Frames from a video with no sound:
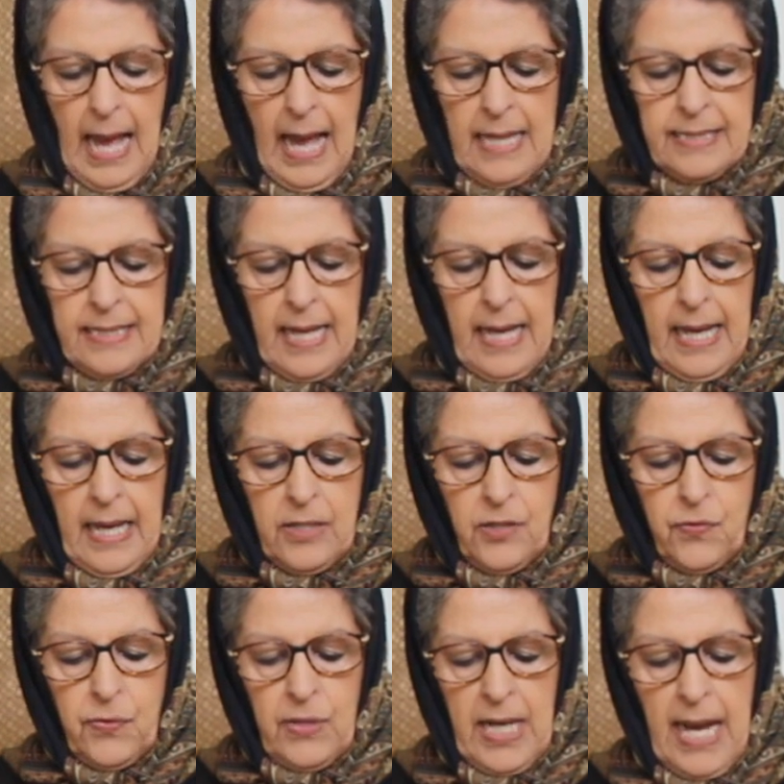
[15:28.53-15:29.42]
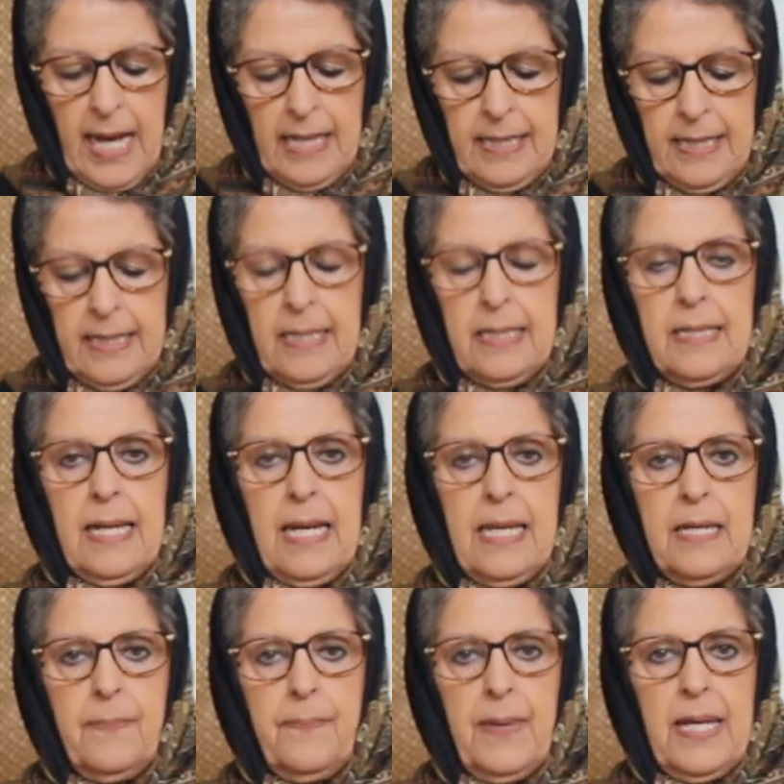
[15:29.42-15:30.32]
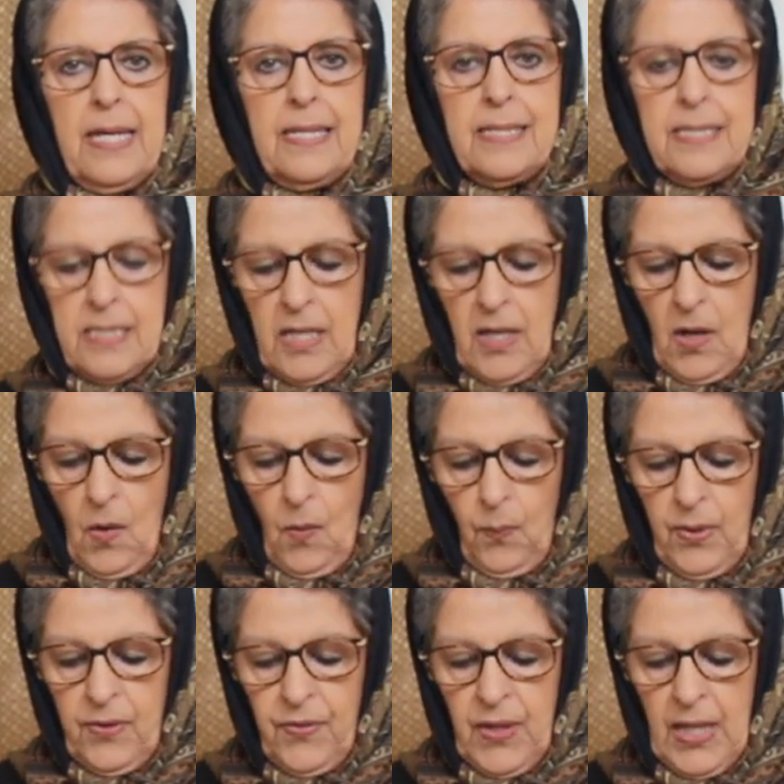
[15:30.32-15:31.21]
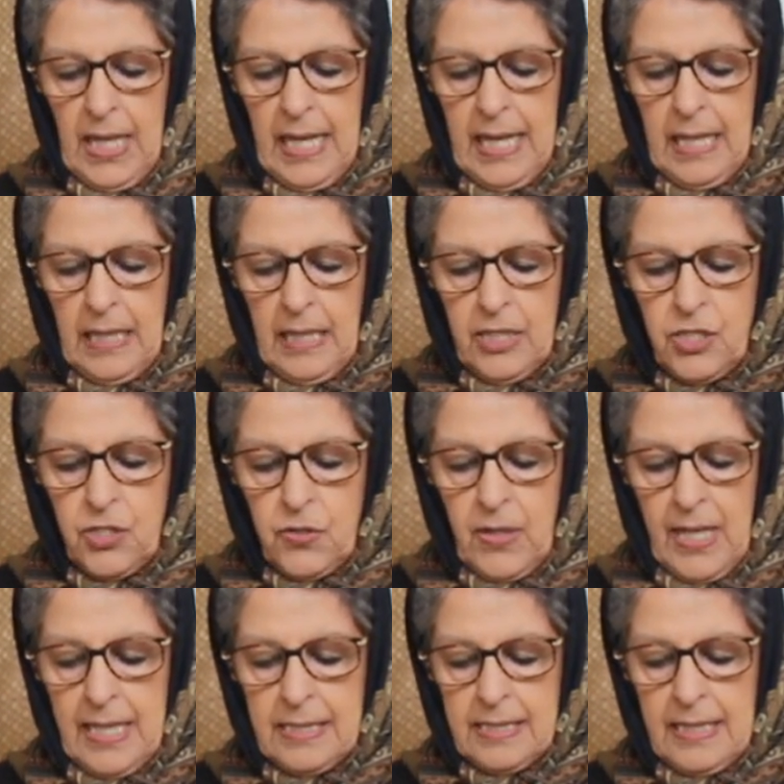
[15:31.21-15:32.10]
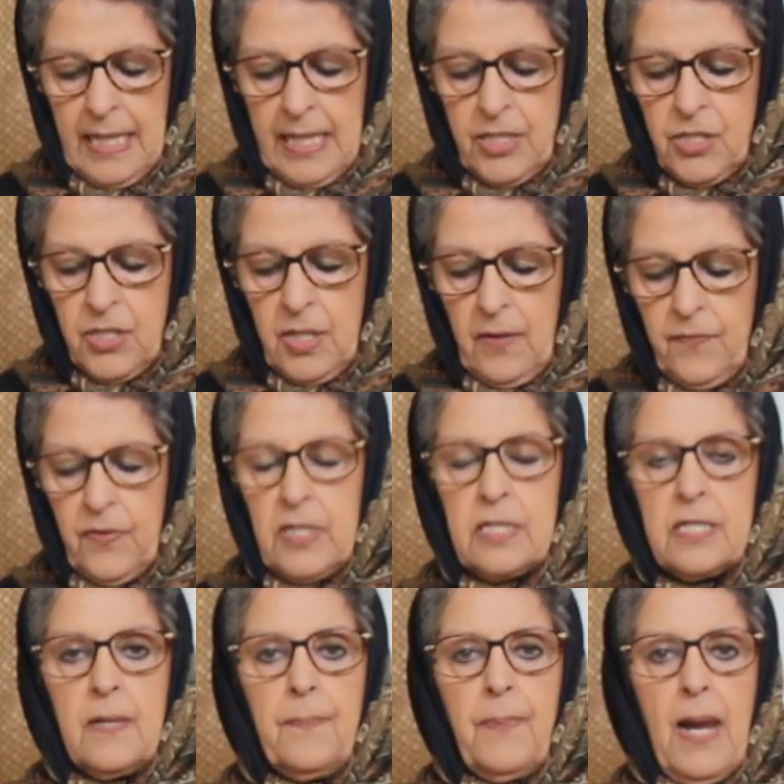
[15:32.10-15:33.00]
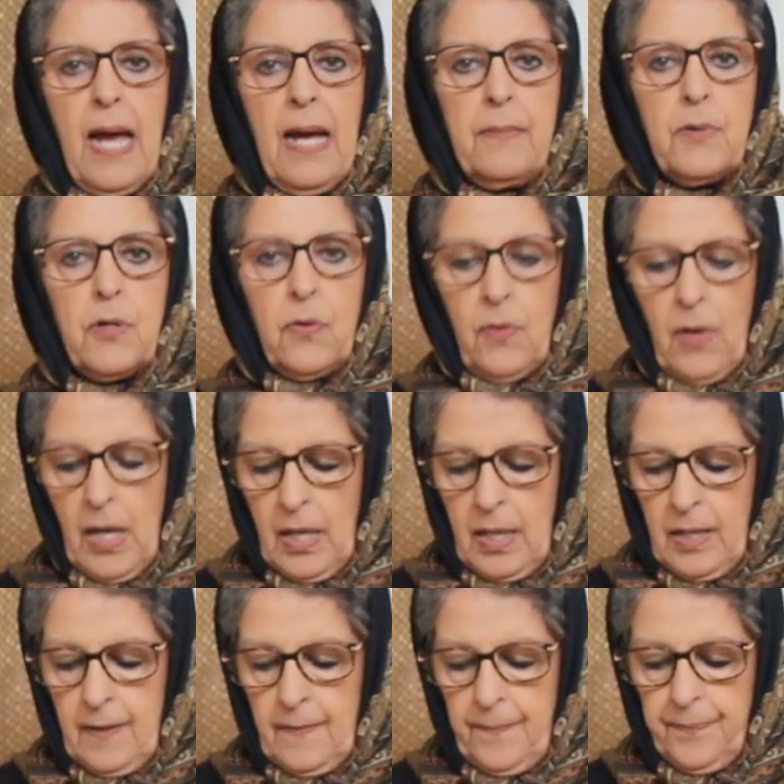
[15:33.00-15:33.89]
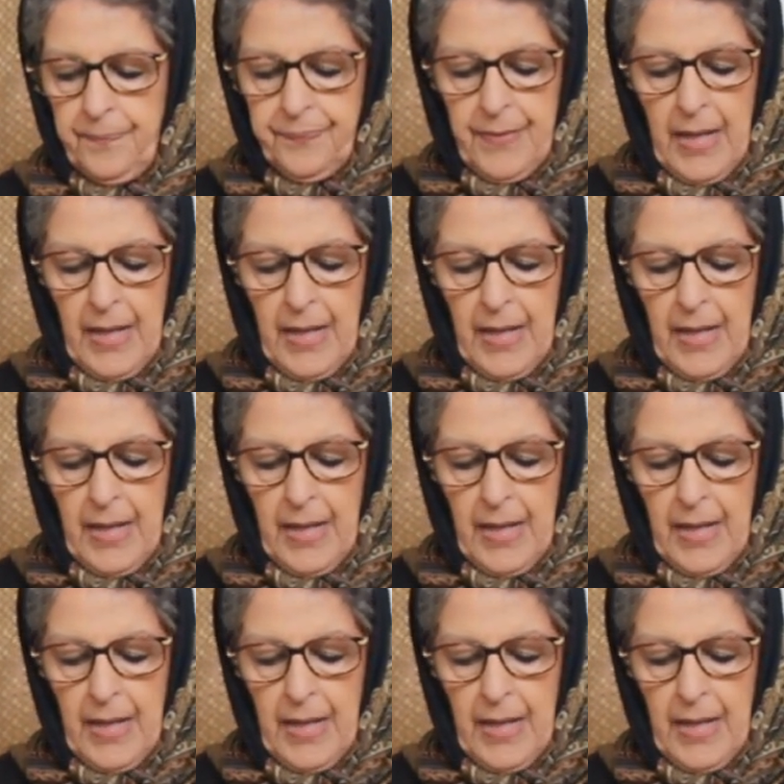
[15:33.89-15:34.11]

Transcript: As I had created a database with the English translation of the Sublime Quran,